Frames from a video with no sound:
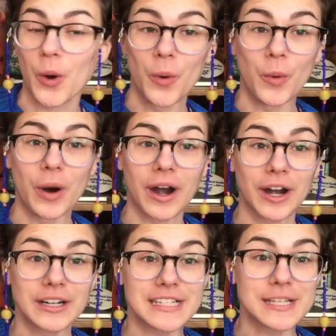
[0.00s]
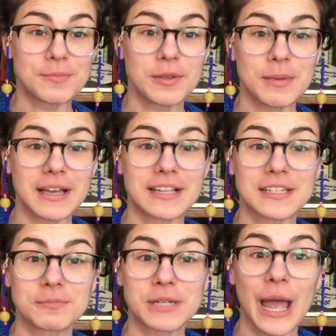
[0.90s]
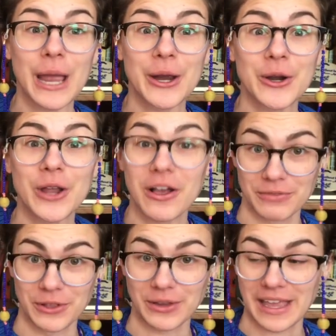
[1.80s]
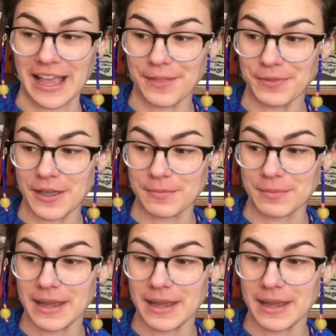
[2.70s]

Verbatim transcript: or simply because I'm tired of looking at them.